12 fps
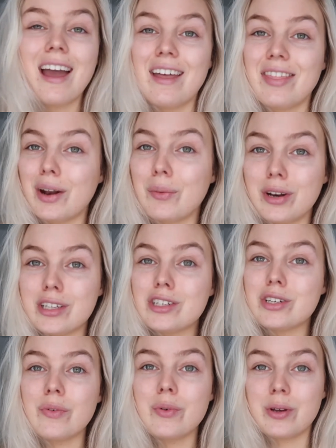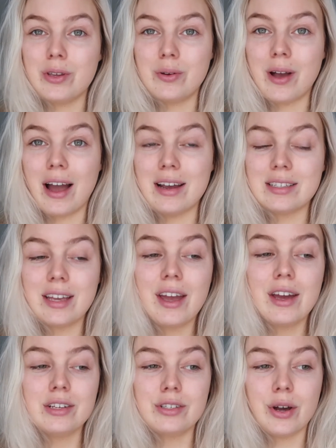and then I wanted to show you guys.
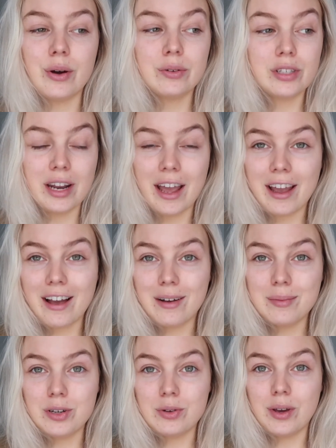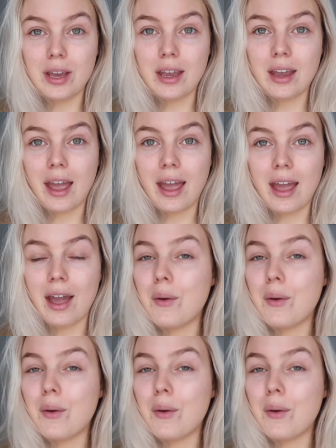So today I'll be doing a